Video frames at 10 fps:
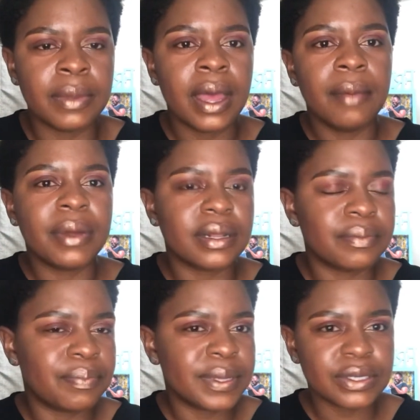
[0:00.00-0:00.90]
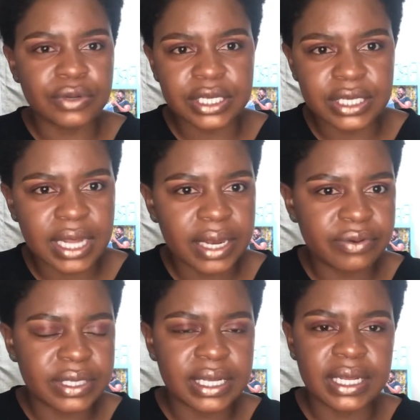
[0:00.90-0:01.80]
but the person who just died
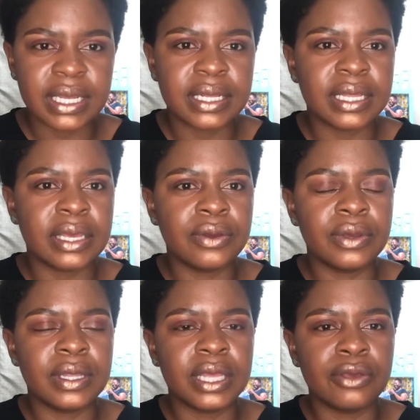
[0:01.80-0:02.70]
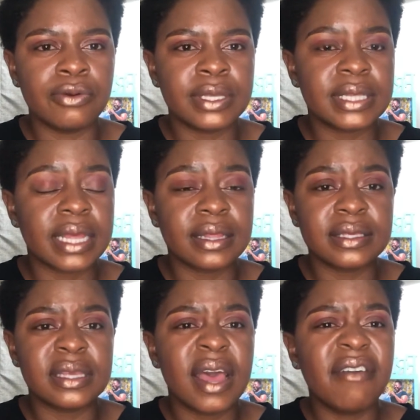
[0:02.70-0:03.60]
recently in the US, like this
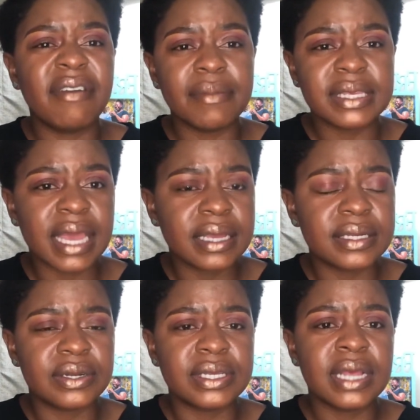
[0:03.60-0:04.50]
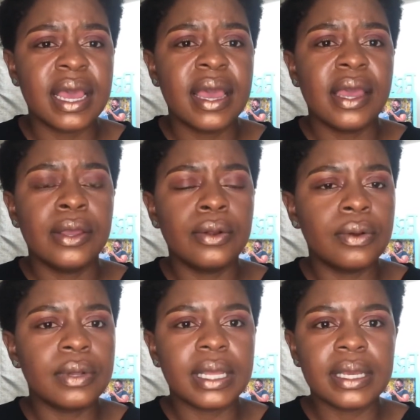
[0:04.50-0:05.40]
famous actress,
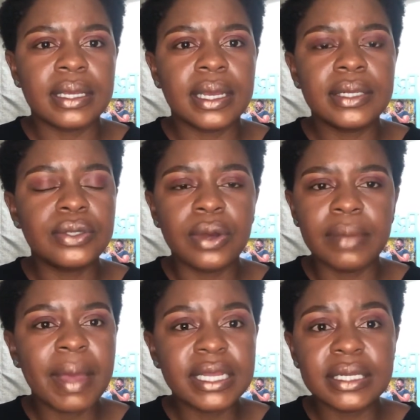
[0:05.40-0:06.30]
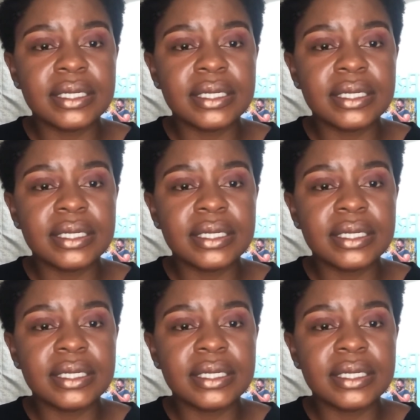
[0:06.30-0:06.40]
like imagine